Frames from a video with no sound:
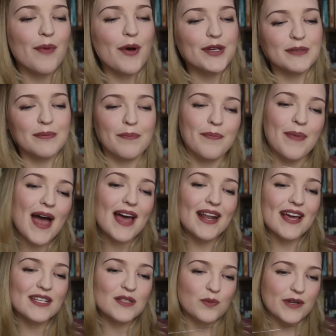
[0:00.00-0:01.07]
most
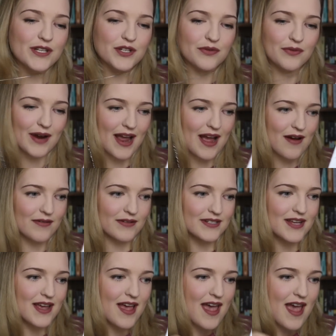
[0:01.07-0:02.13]
badass witch around